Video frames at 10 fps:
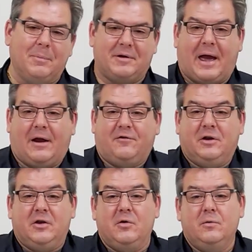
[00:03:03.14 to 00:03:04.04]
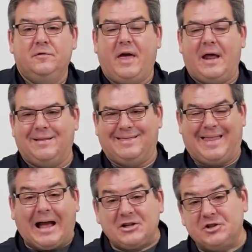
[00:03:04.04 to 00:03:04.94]
but to actually use that
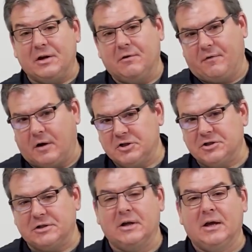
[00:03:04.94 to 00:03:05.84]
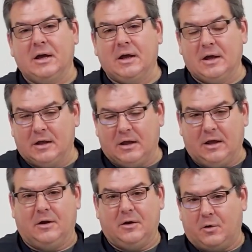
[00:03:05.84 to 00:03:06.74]
latching function
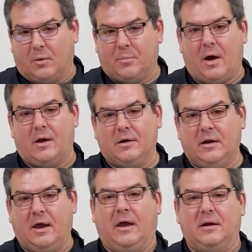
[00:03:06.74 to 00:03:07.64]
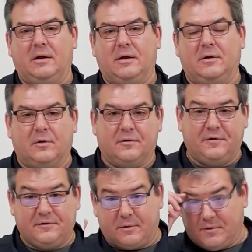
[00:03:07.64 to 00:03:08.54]
in your product and in your
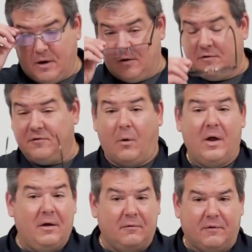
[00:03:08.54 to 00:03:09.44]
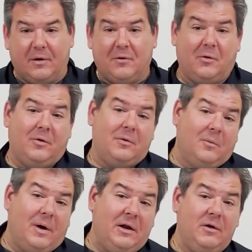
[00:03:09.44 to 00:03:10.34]
systems. So very cool
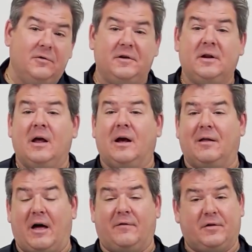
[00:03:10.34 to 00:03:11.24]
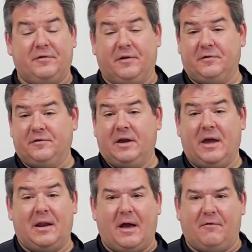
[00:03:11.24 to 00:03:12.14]
way to use it. A lot of our sensors,
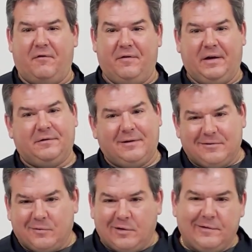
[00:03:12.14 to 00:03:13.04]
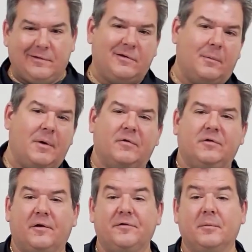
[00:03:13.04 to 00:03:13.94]
again, have fixed hysteresis, some have
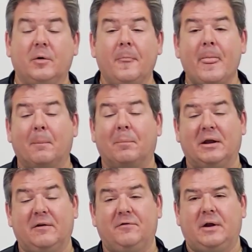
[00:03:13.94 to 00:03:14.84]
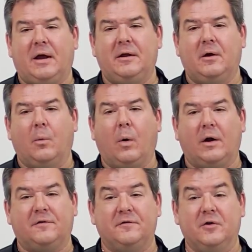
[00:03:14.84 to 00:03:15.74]
adjustable, but it gives you an idea of
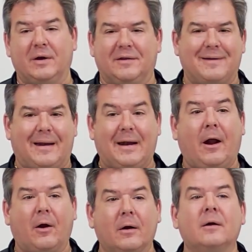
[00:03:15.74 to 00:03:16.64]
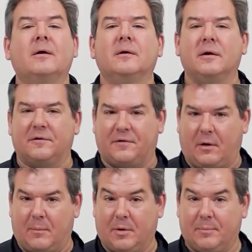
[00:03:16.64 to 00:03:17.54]
what it's doing. It's not an error, it's
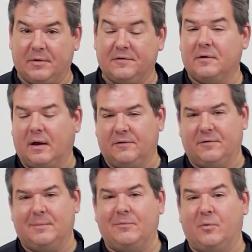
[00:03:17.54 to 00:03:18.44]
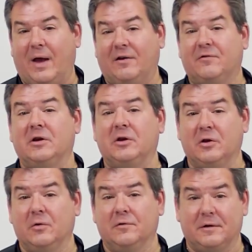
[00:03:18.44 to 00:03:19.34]
there on purpose, and sometimes we actually
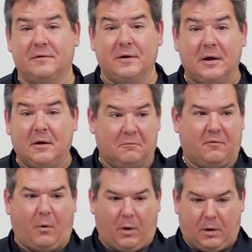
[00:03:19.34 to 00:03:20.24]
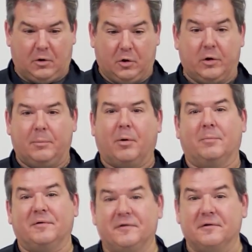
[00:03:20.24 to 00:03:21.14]
use it for good
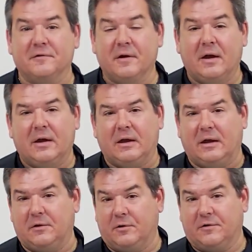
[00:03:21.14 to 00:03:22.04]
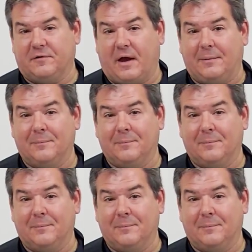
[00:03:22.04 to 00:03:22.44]
purposes in your design.